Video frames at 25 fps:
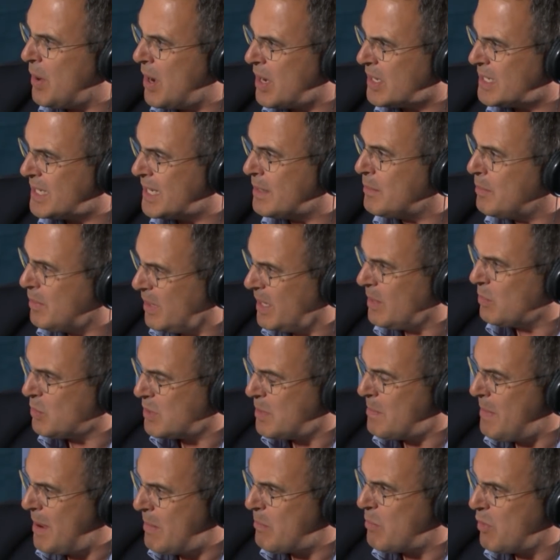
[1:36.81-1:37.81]
Party, and he
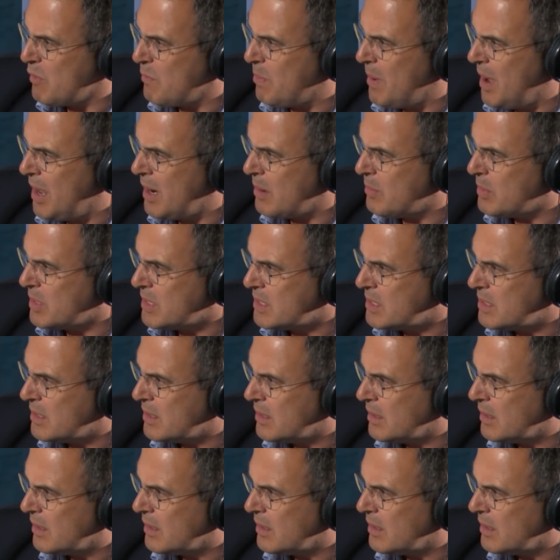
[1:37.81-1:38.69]
was a member of parliament.